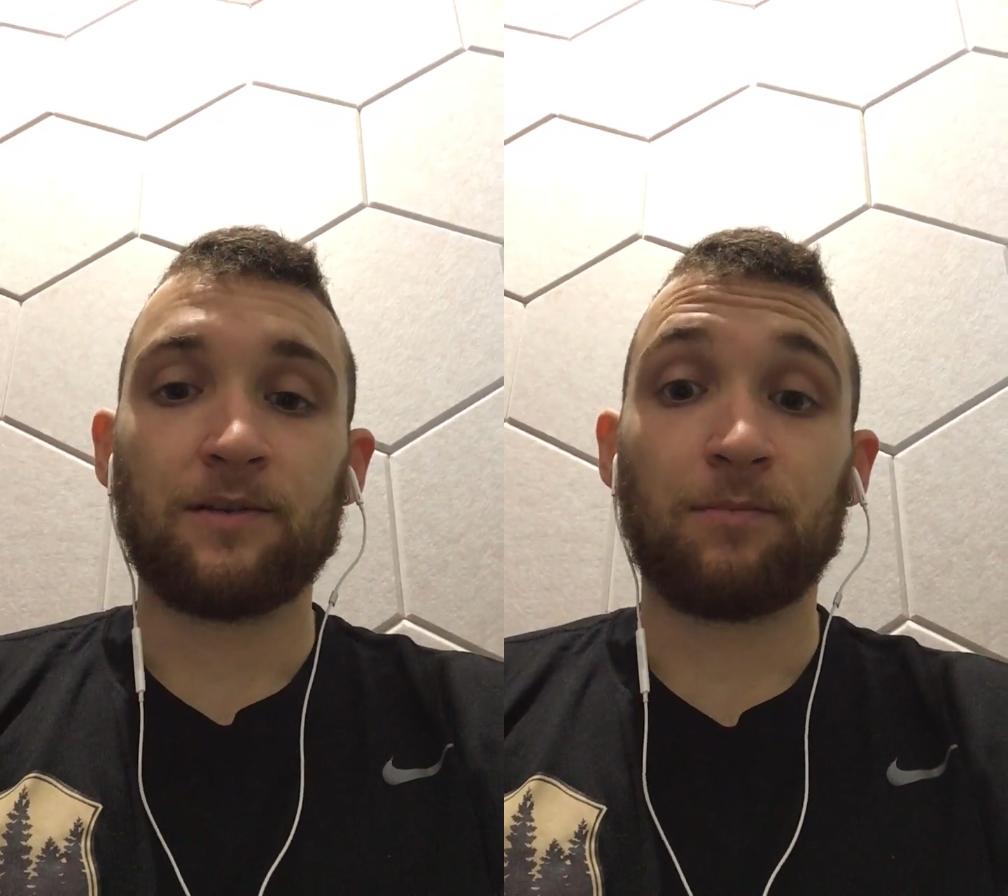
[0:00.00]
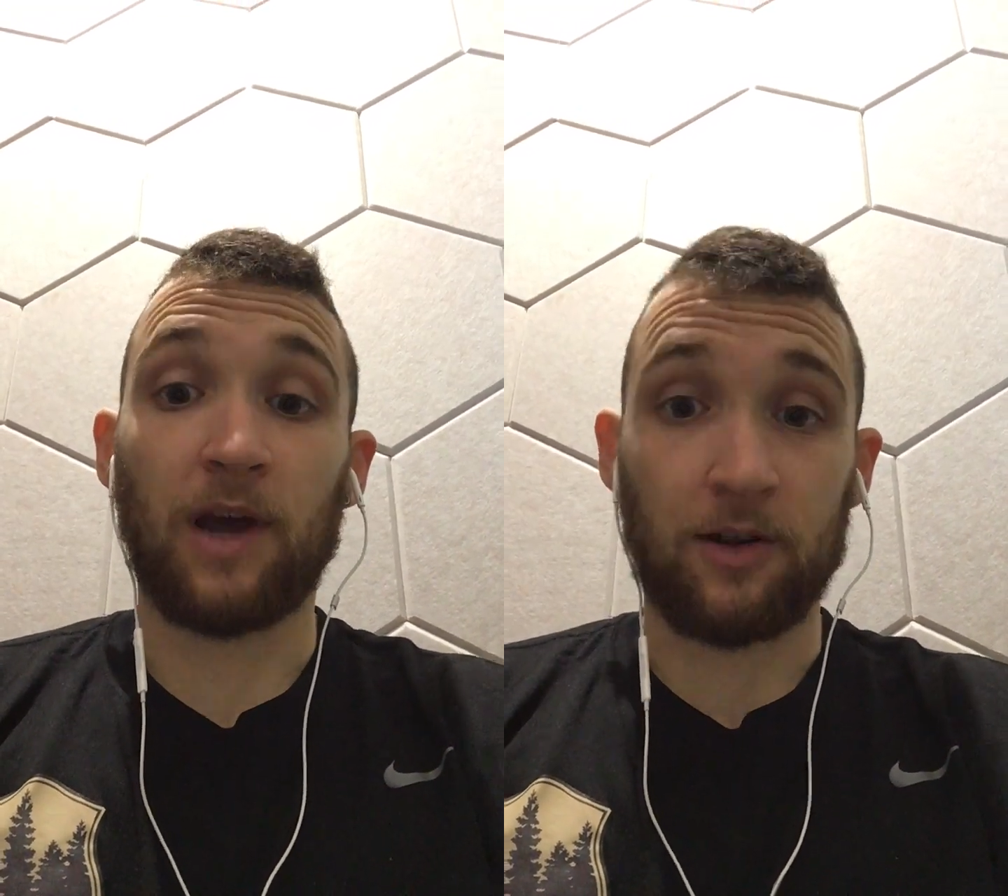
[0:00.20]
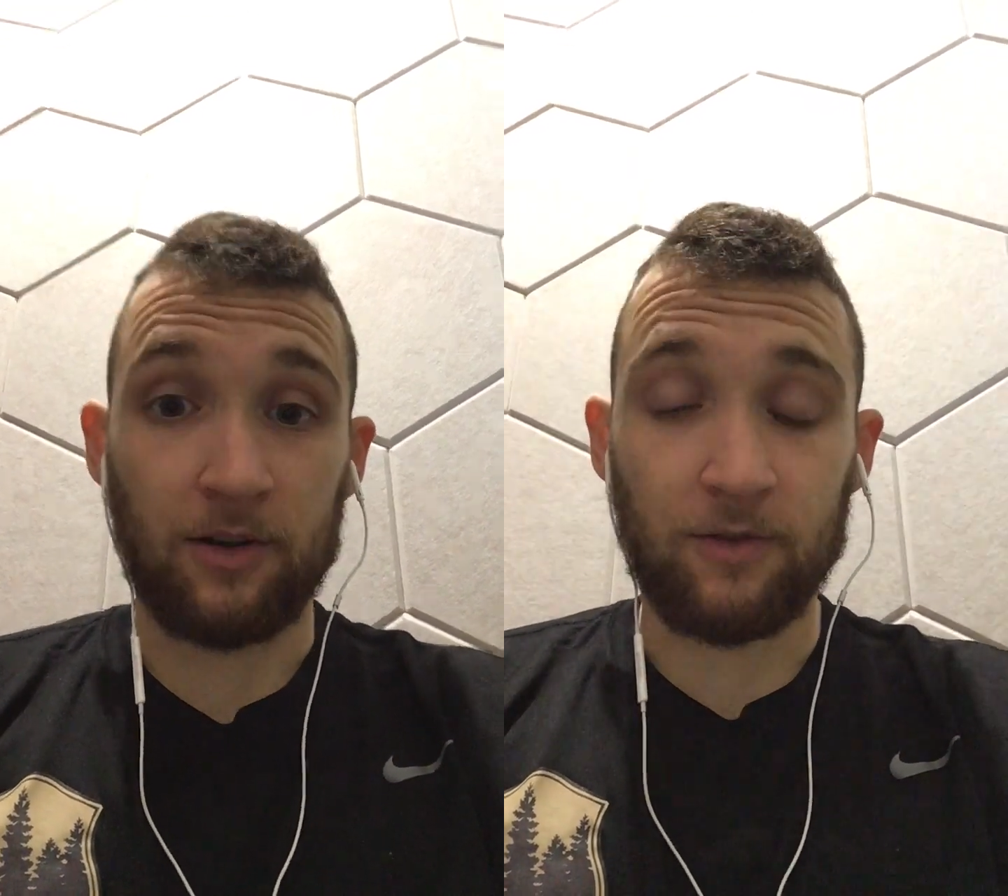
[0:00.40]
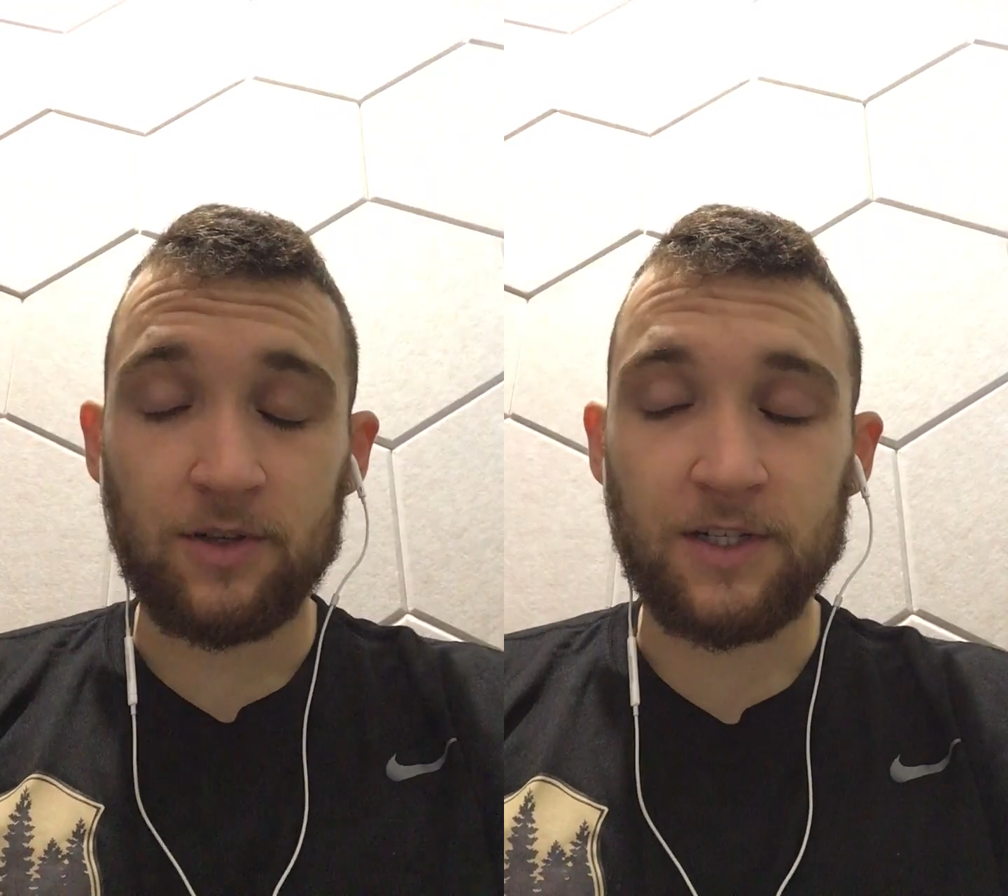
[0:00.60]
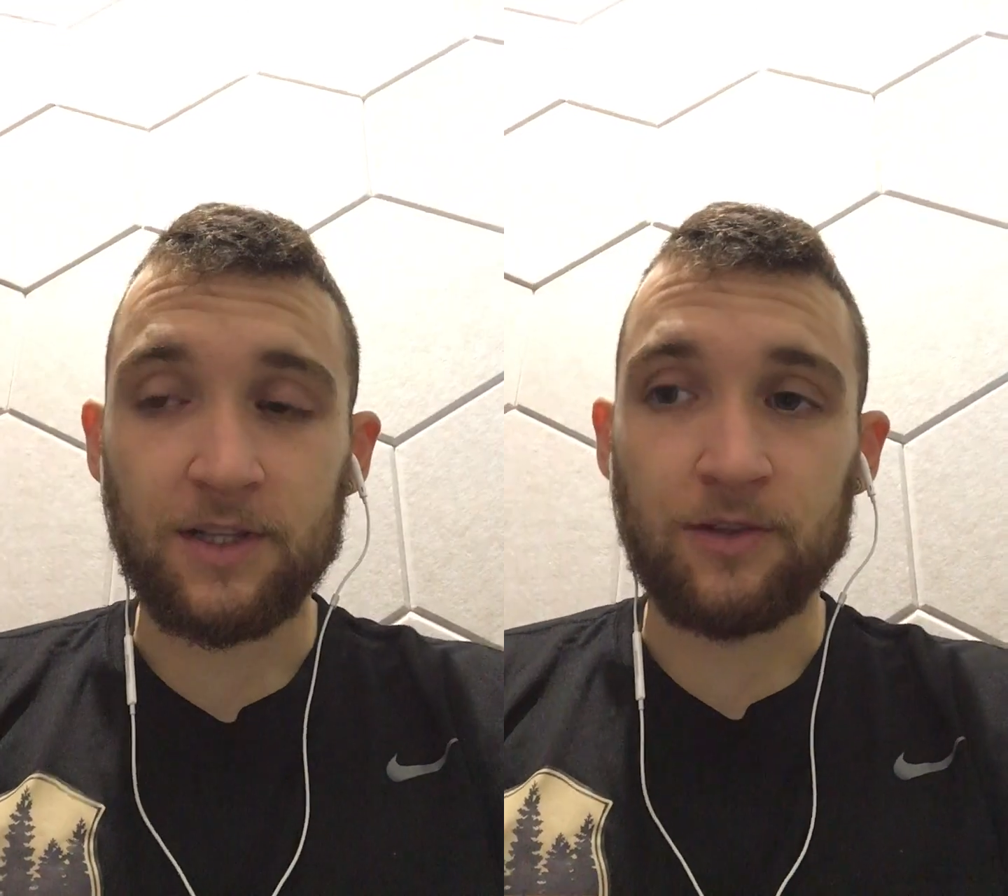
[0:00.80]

biodiversity.